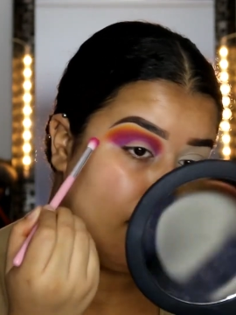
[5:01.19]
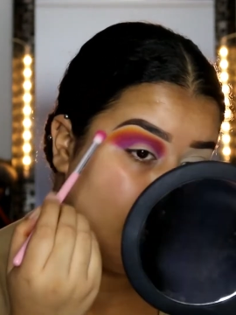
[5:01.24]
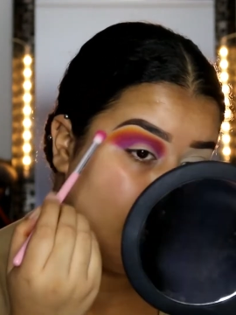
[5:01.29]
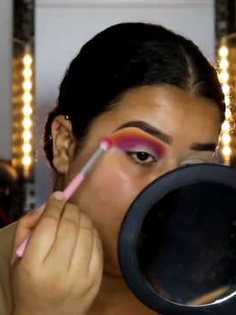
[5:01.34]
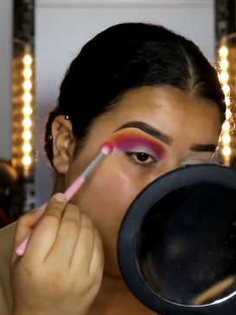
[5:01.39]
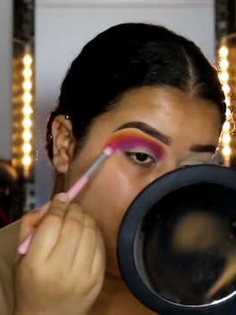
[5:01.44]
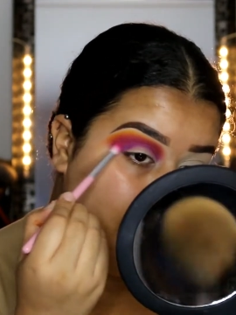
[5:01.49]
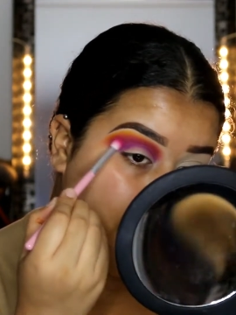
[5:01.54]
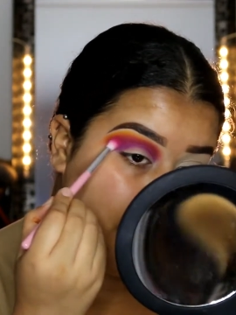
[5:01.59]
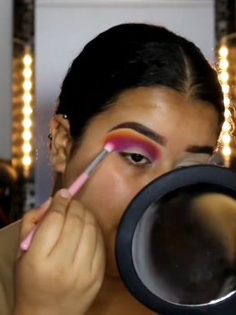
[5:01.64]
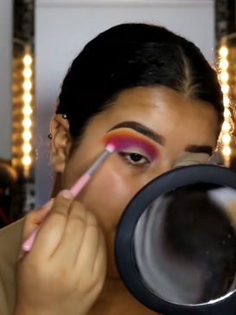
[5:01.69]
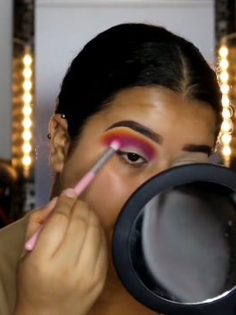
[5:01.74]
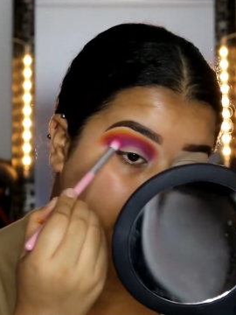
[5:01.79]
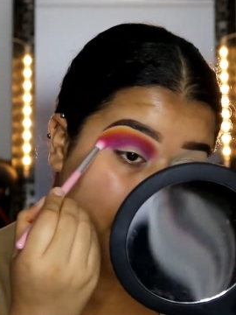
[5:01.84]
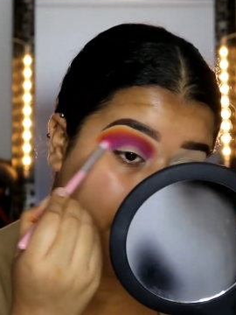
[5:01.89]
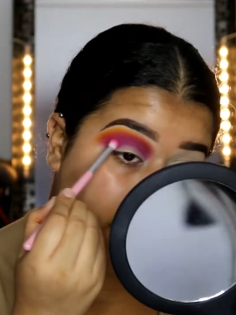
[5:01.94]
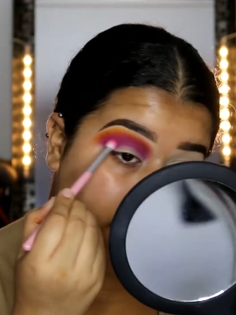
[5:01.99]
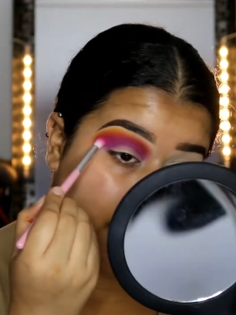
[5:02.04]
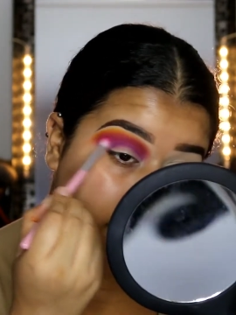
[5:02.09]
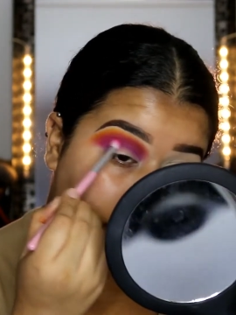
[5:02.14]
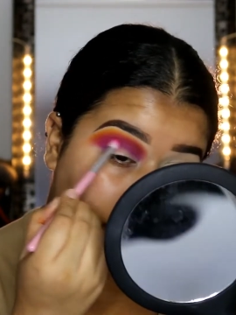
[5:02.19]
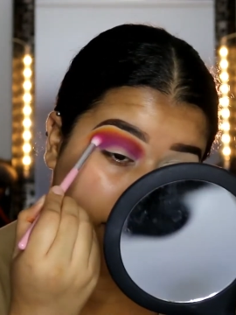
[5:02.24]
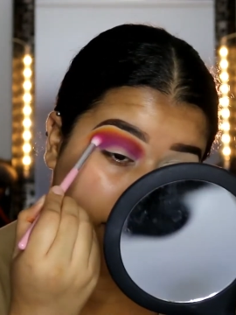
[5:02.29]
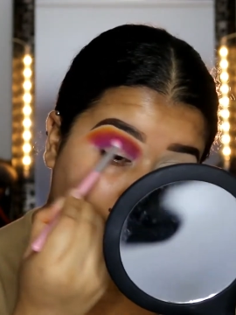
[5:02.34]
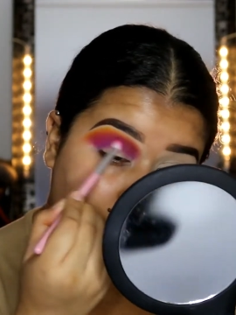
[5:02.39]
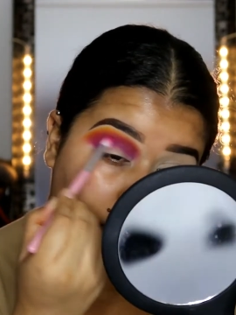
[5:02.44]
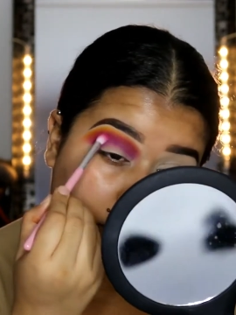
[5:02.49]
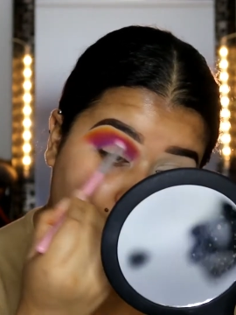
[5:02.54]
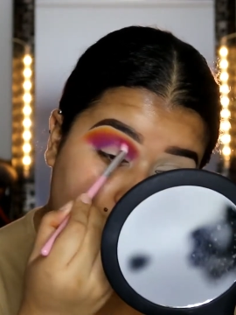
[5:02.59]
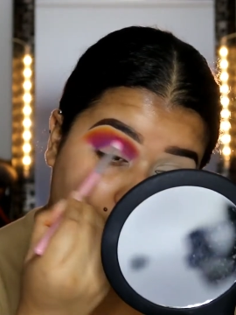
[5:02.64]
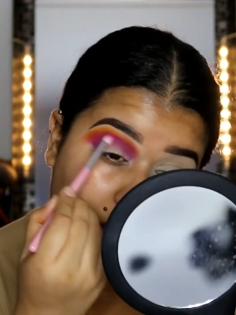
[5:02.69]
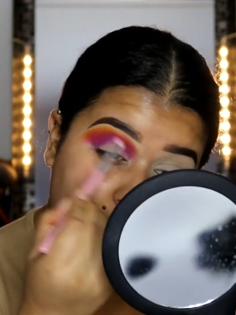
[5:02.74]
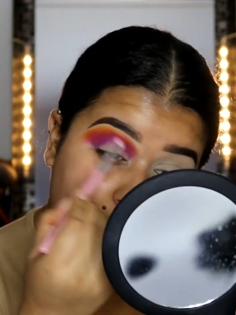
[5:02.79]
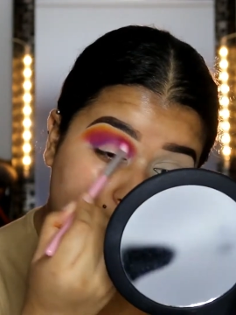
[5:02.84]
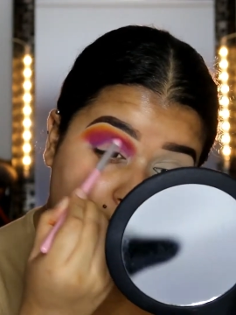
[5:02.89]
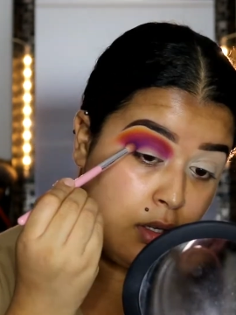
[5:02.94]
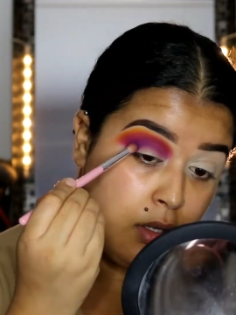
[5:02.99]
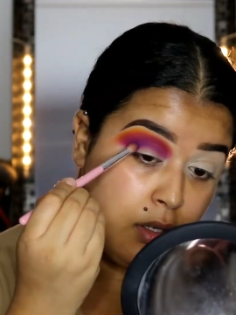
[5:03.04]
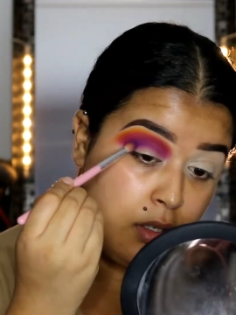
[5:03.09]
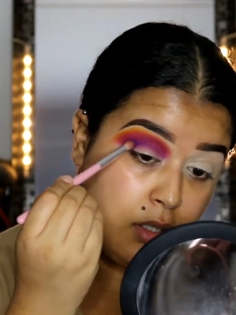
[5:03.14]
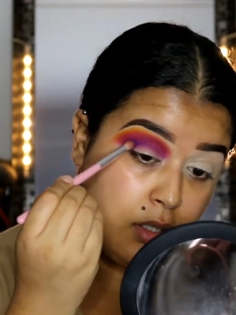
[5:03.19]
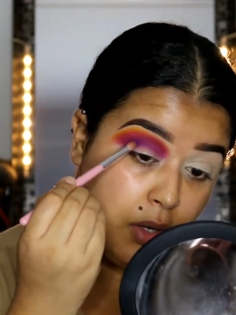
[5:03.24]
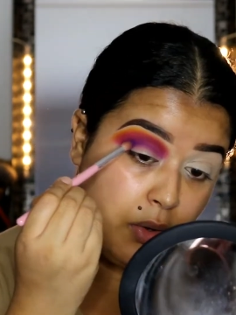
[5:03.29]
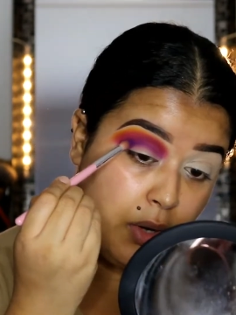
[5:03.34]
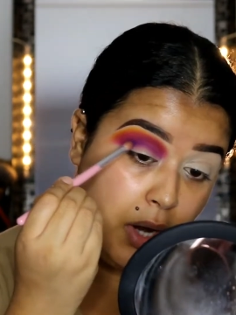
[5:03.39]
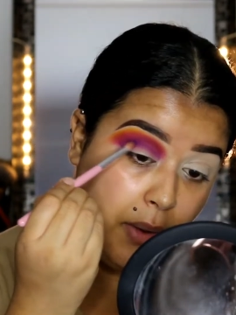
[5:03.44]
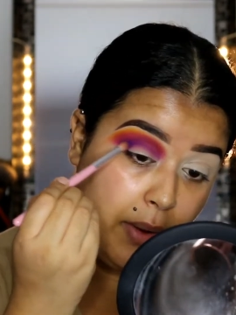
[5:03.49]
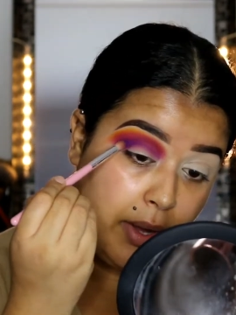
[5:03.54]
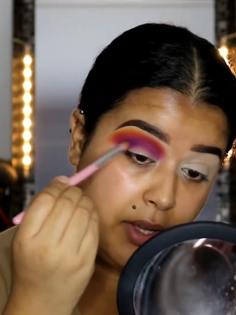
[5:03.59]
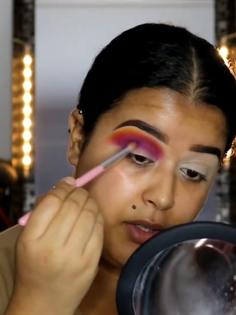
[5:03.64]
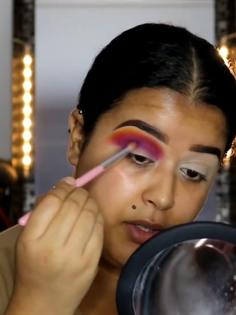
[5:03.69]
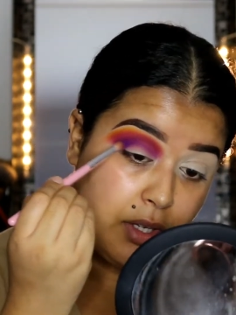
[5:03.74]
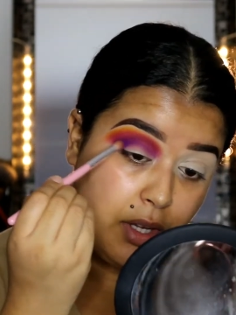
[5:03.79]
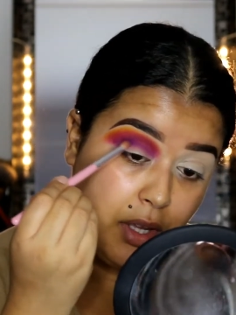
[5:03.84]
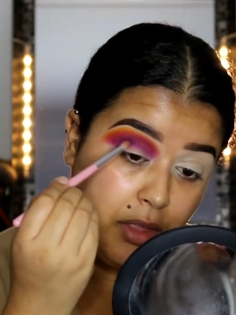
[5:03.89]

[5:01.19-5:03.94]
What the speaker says: Okay. So now I took